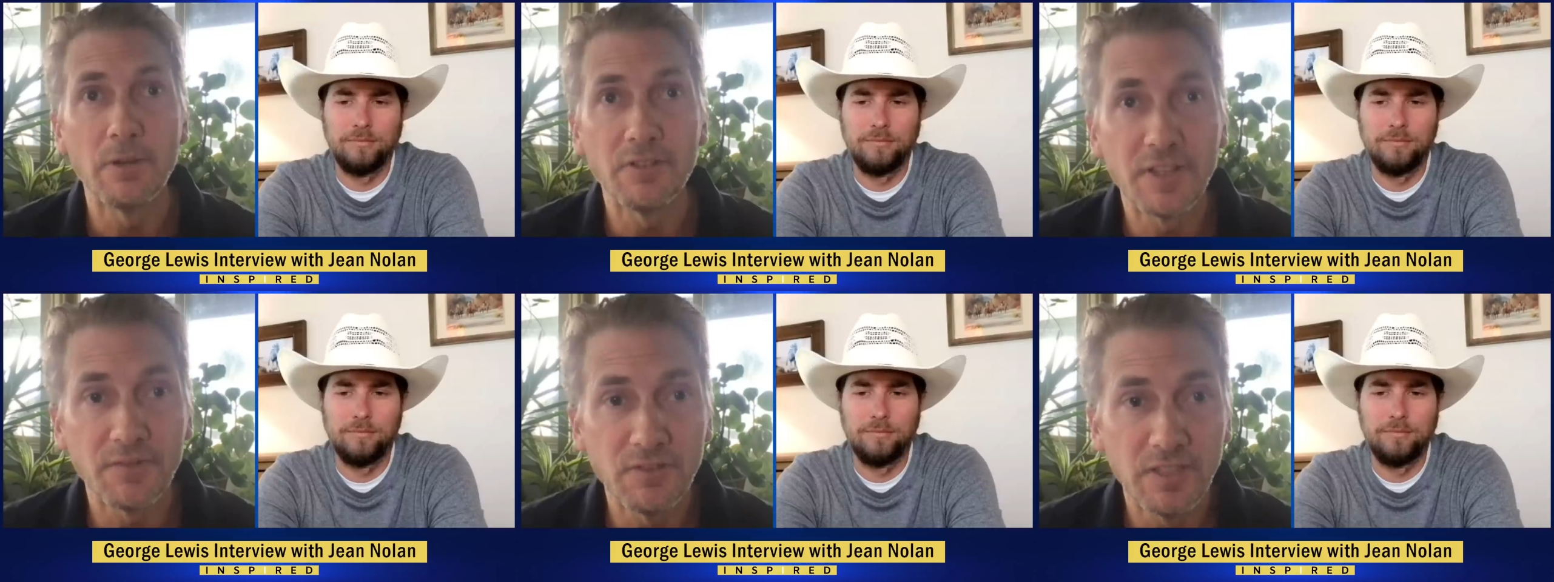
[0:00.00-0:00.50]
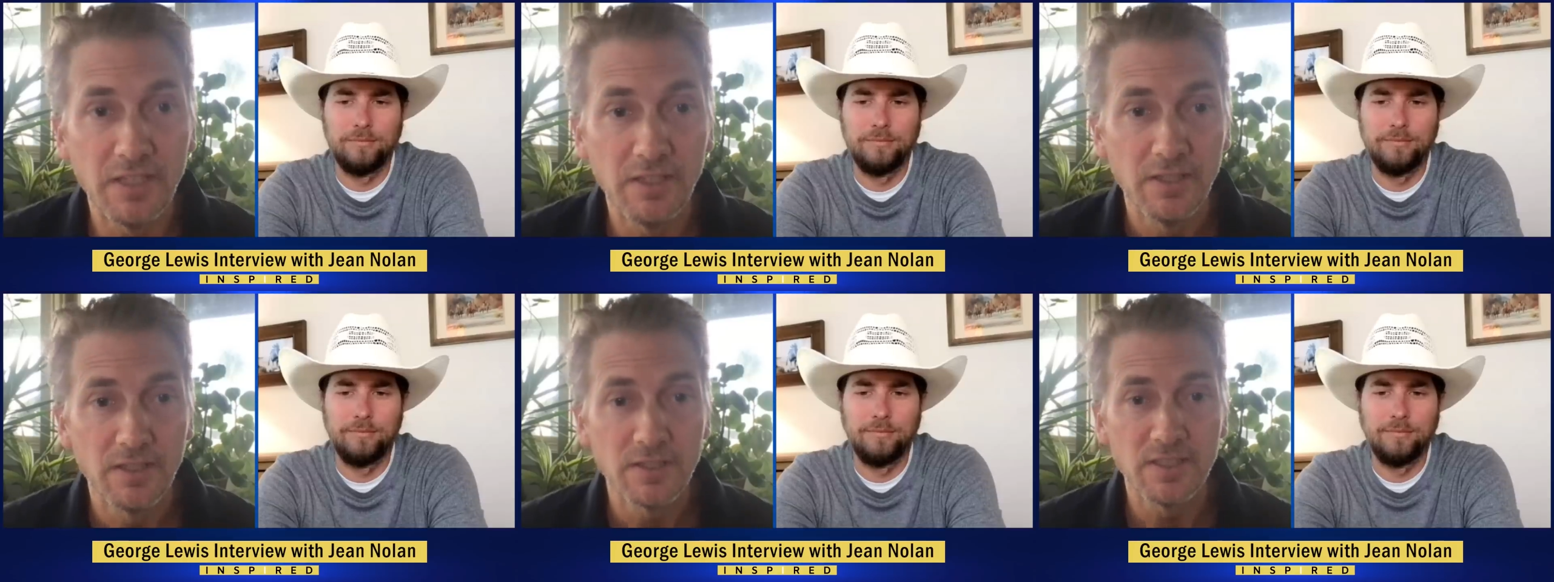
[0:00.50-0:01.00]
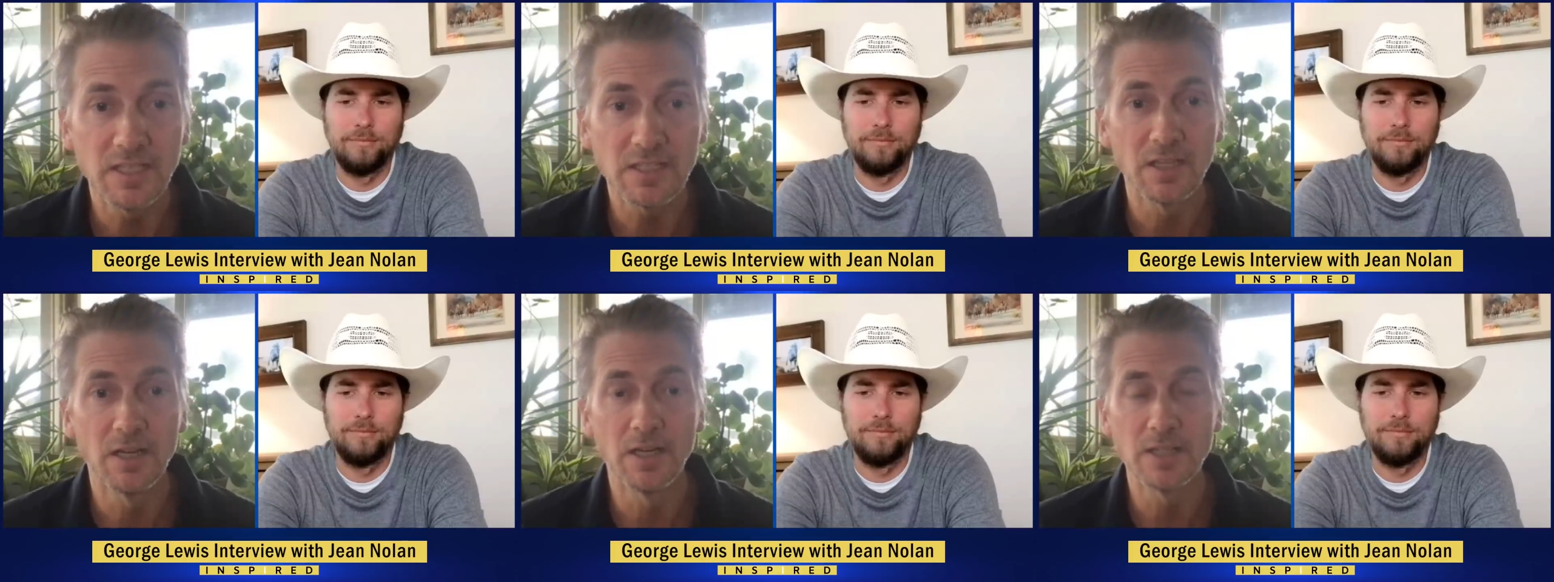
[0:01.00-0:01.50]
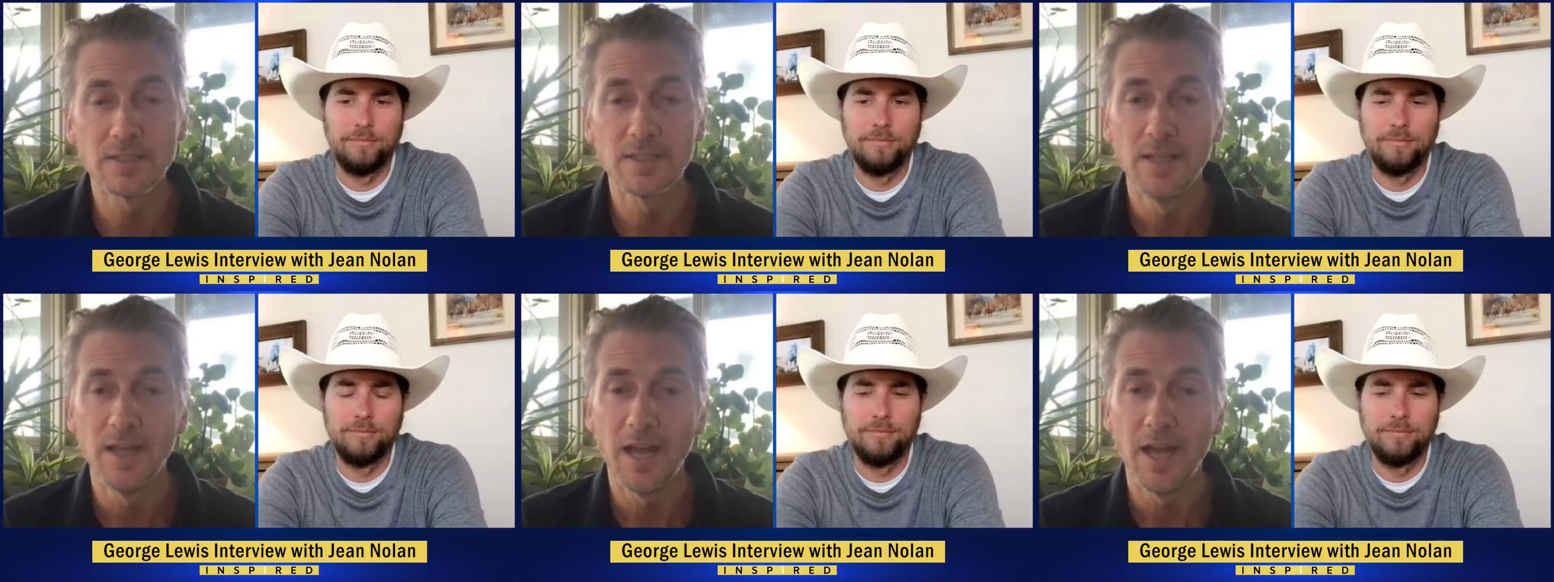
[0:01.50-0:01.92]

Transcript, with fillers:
Speaker 1: at seventy-six hertz.